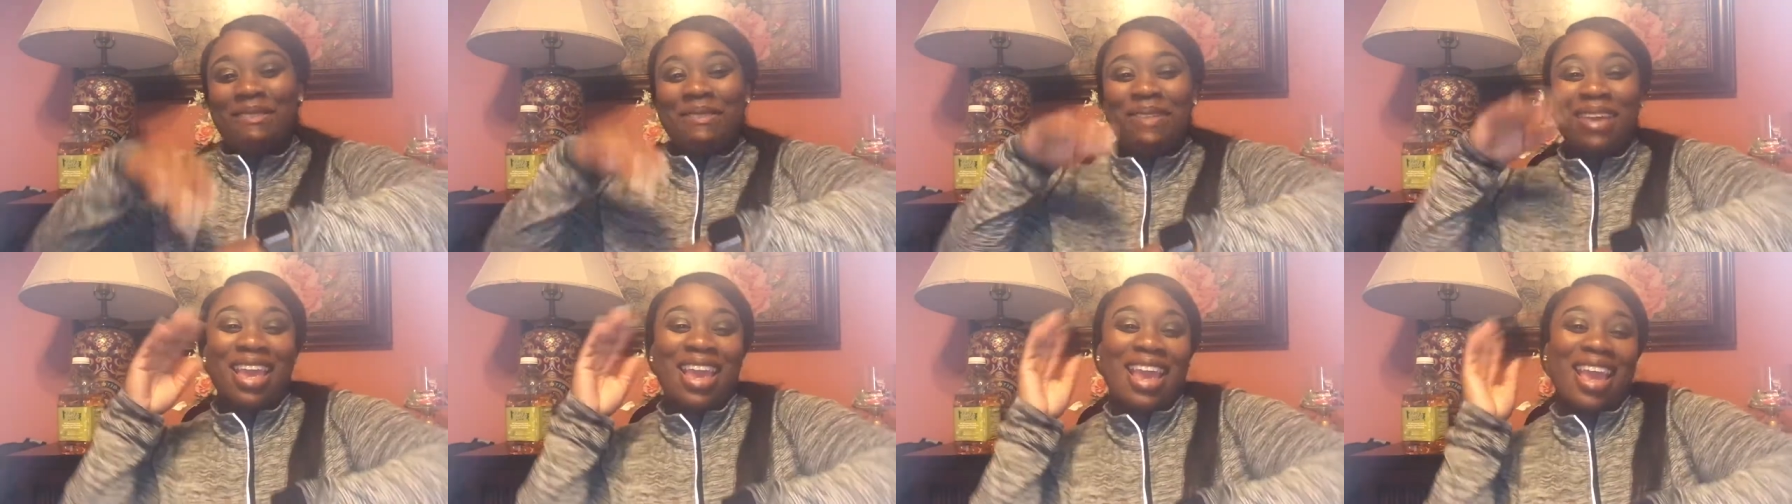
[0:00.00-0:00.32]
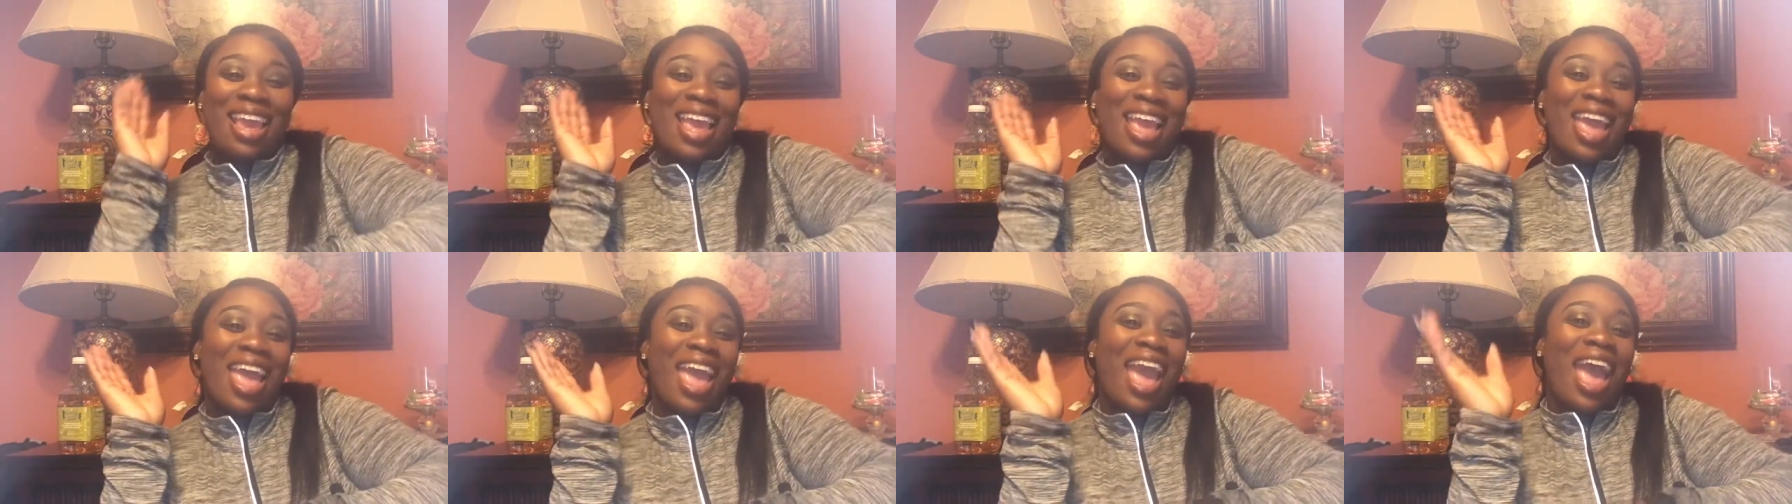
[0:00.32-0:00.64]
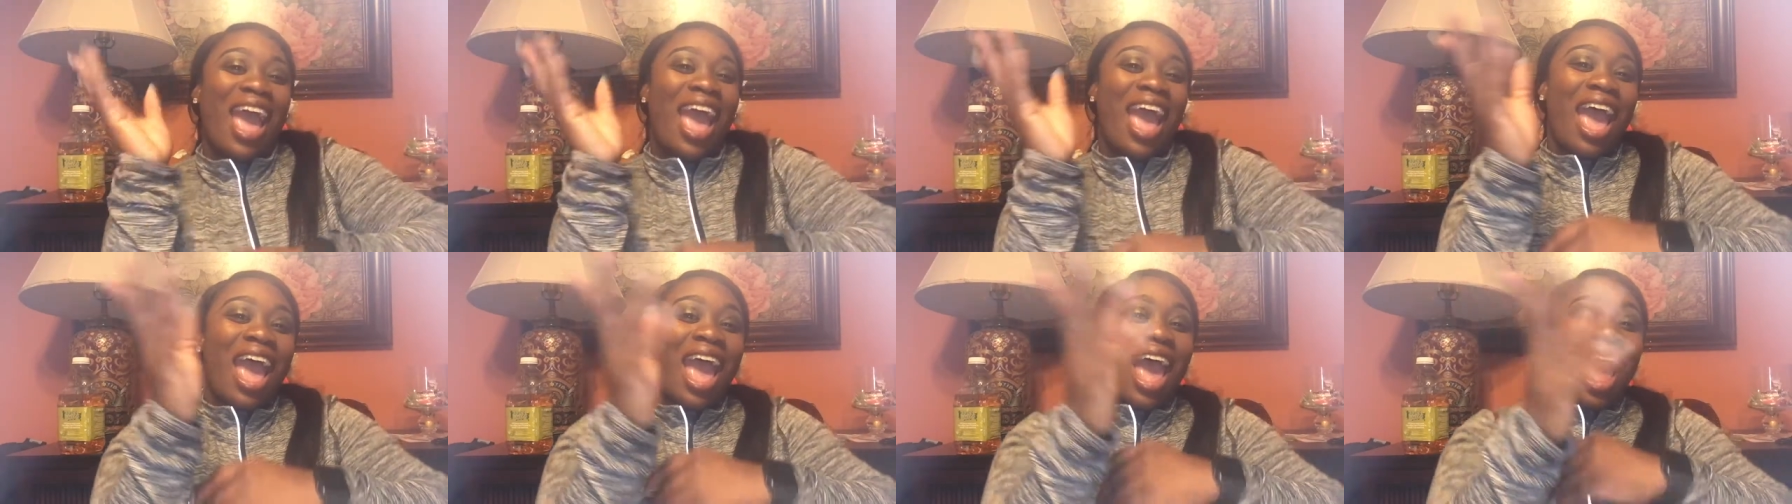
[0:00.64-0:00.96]
me.
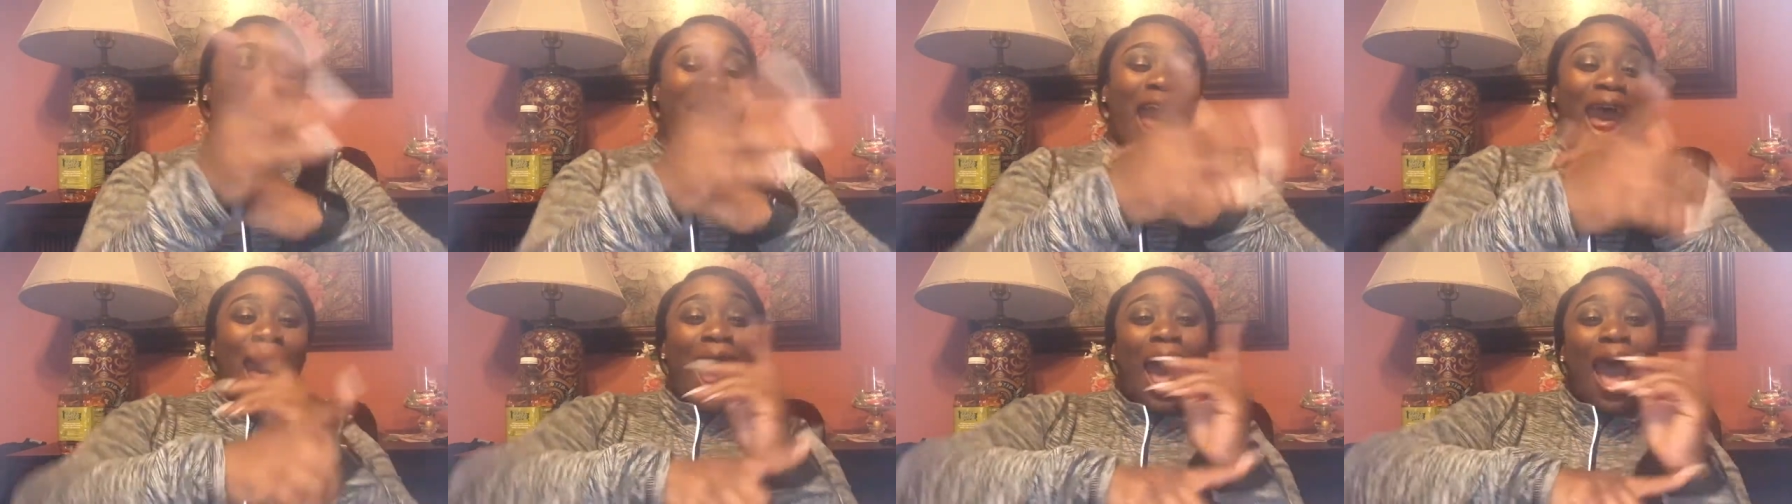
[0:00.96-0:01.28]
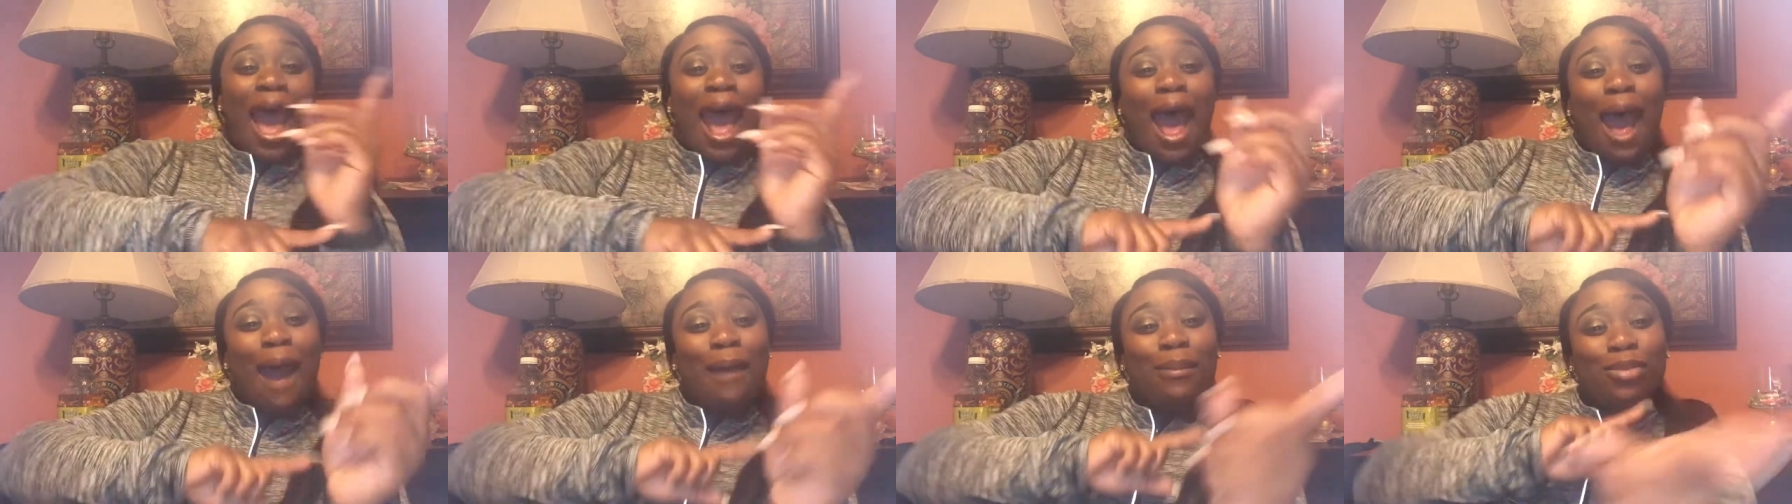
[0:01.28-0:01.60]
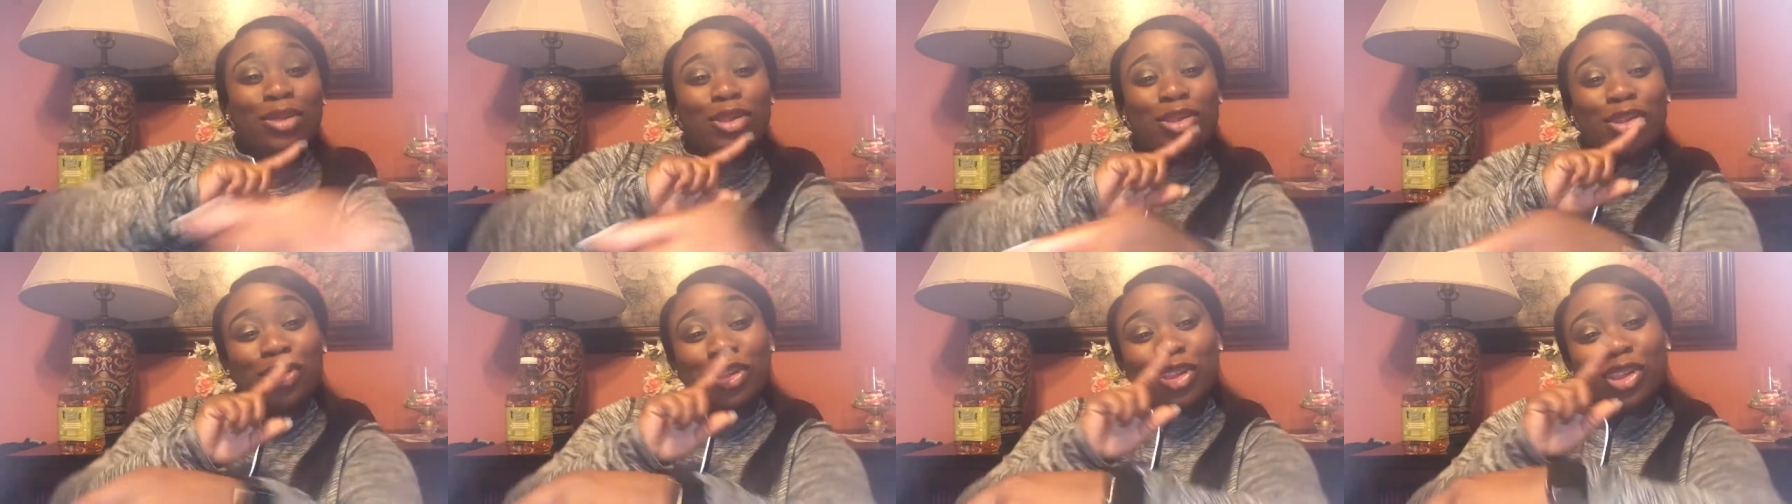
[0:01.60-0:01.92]
I'm
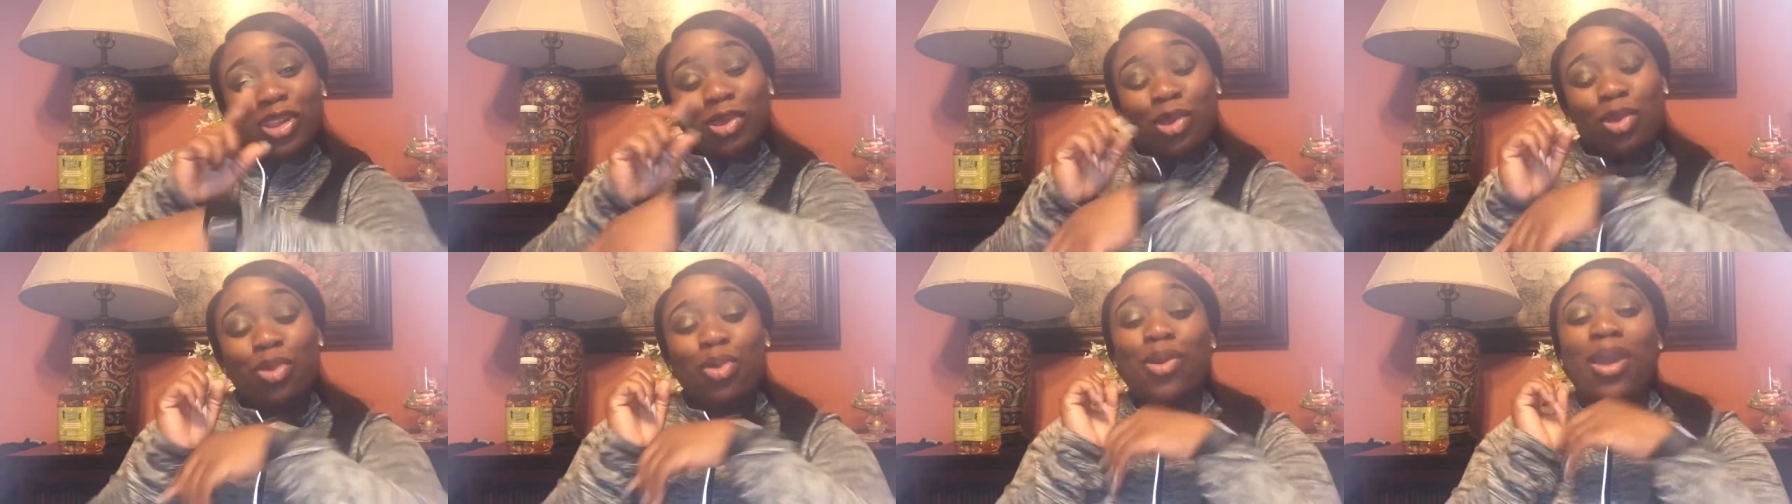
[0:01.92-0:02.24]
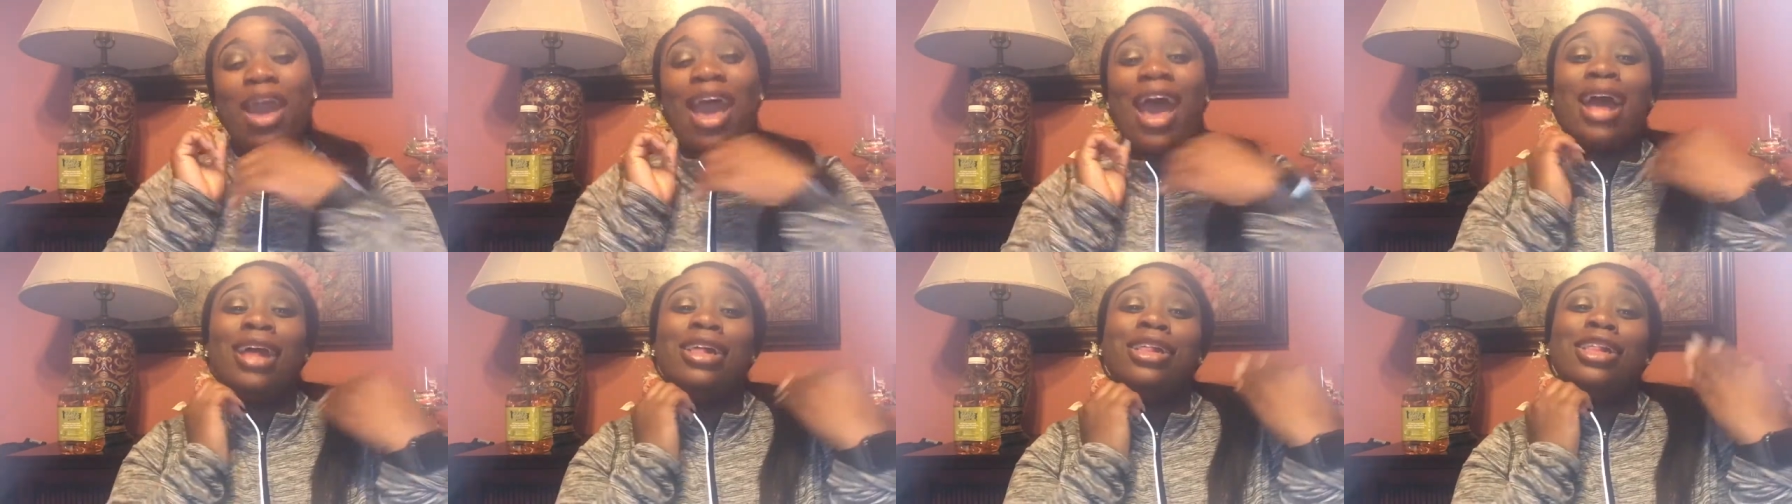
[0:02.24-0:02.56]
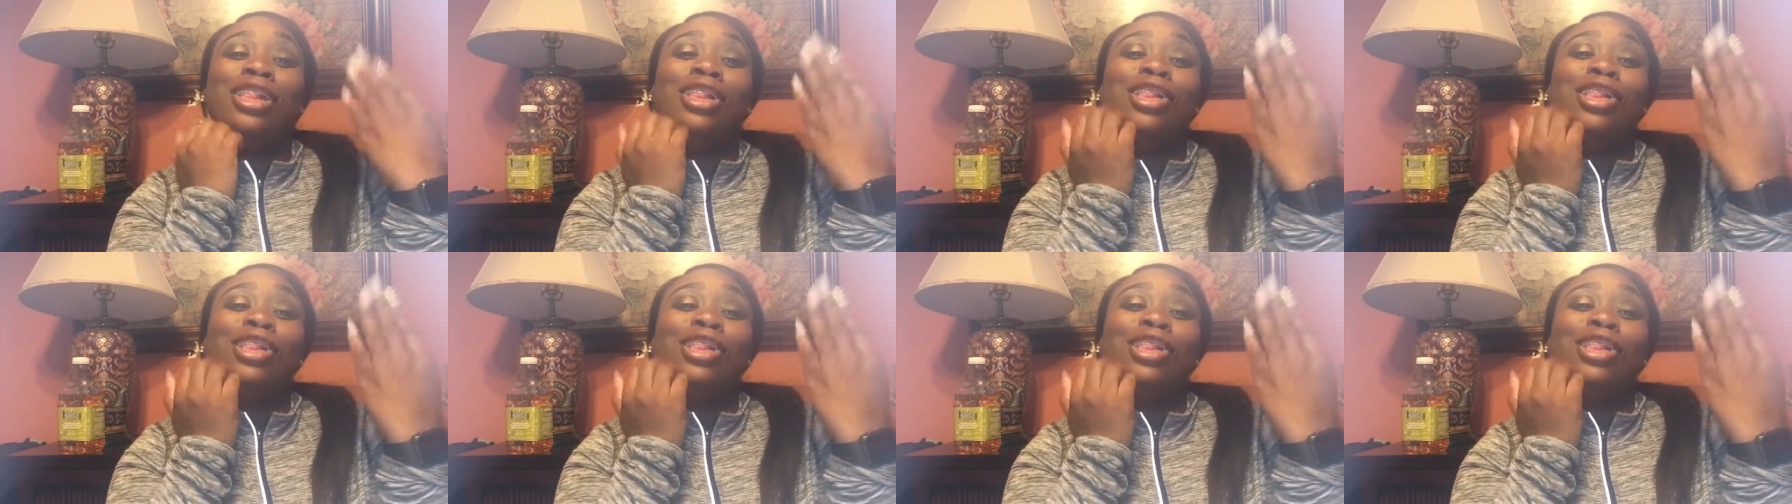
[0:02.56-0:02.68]
going to talk to you guys